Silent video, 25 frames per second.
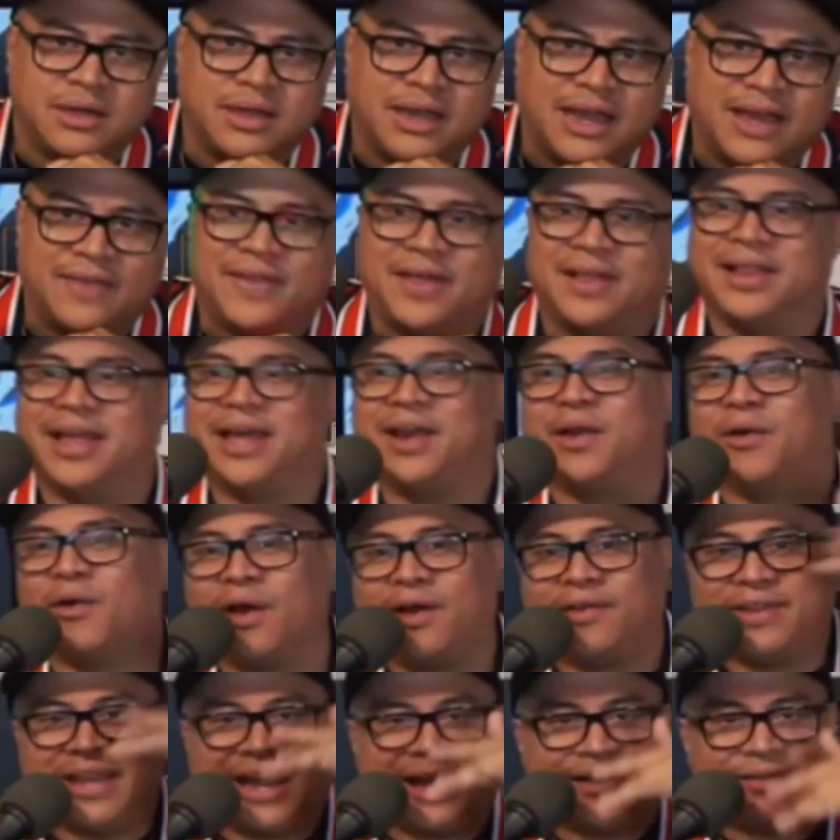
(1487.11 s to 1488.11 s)
And then later
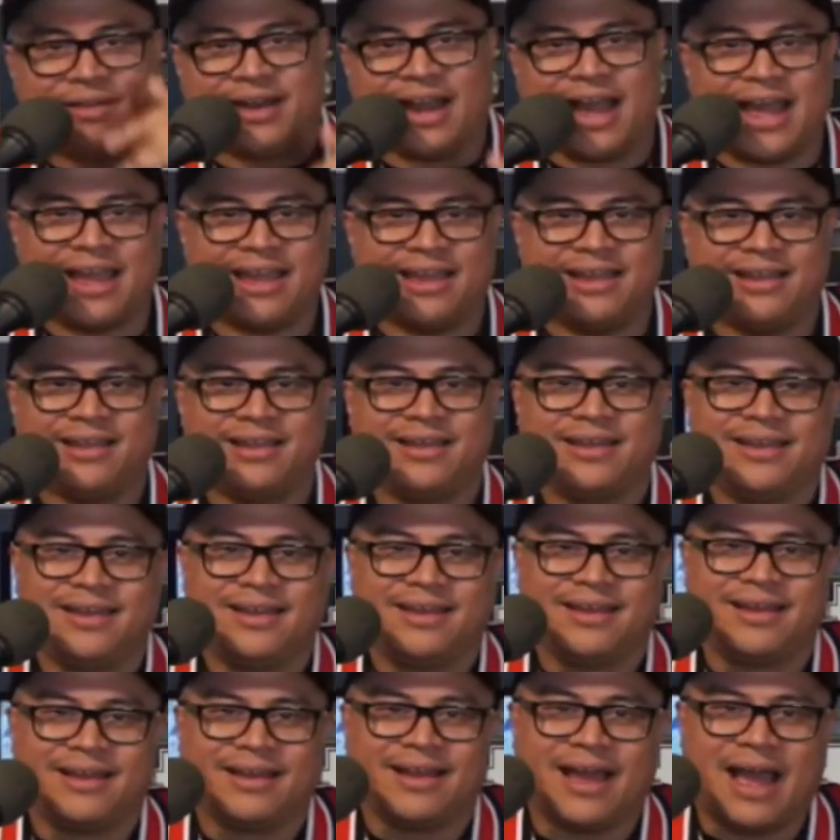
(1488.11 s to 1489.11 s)
on down the night,
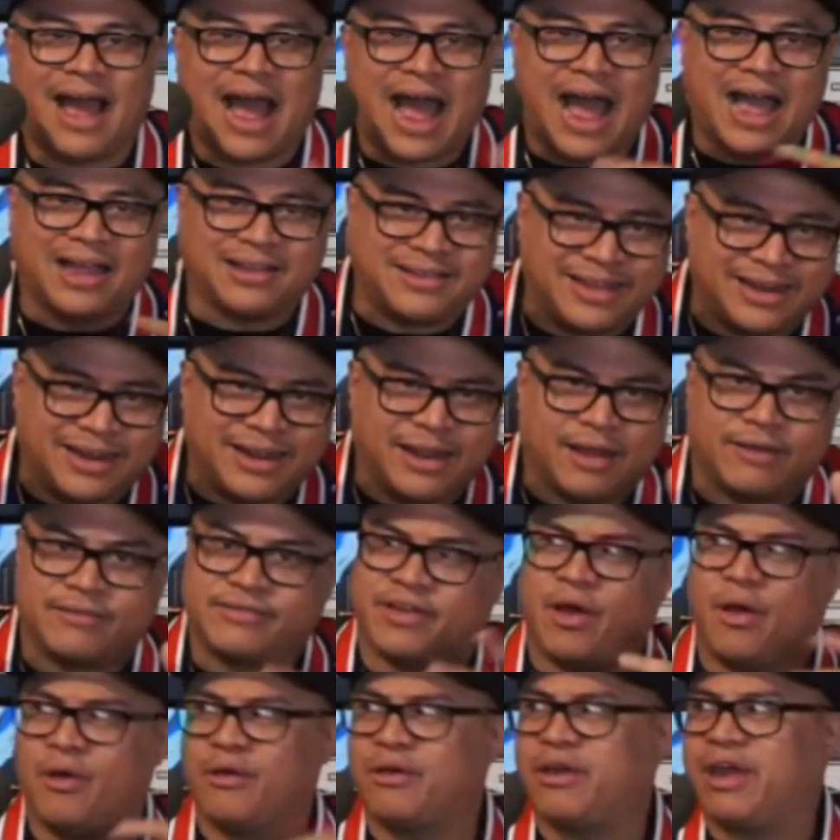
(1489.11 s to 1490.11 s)
I did it. I was
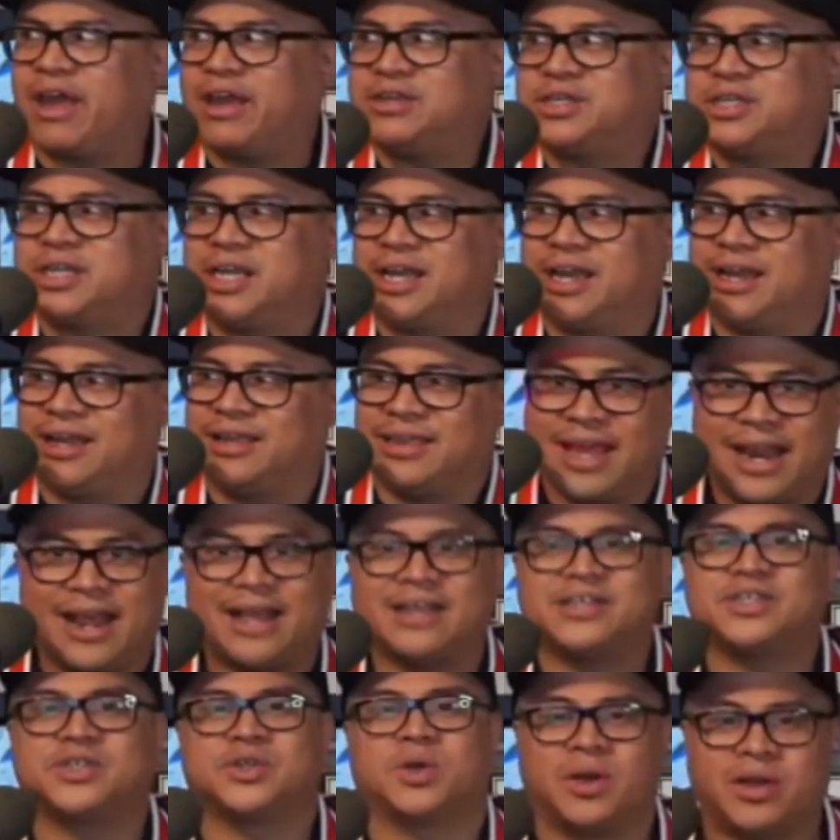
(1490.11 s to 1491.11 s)
like, okay, shit. Then
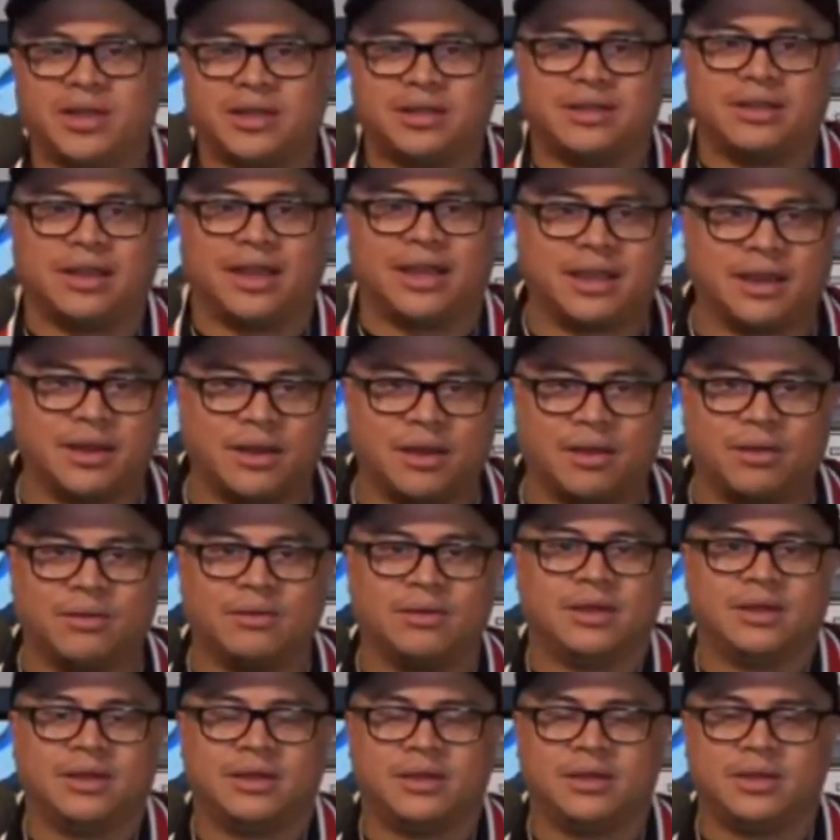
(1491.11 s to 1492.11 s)
I started like,
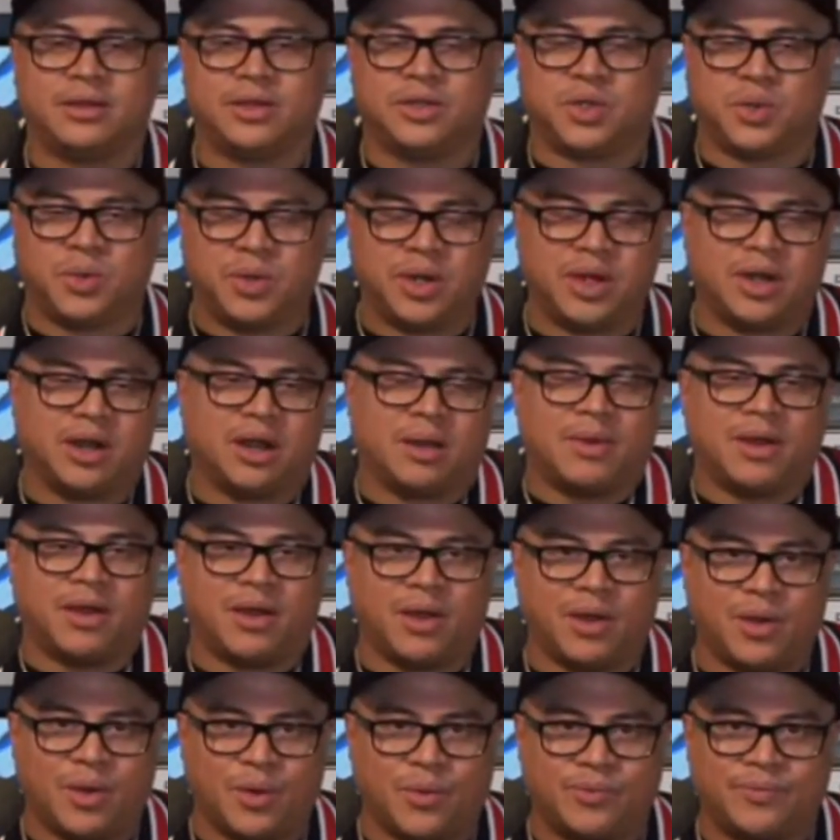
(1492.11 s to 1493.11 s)
doing it on
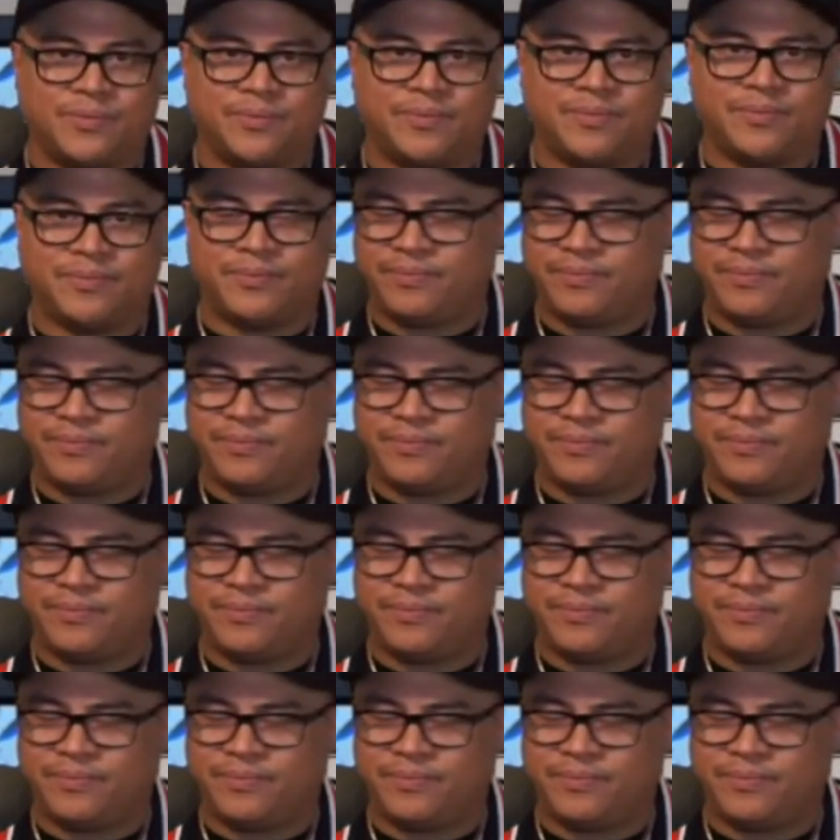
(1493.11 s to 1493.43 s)
my own.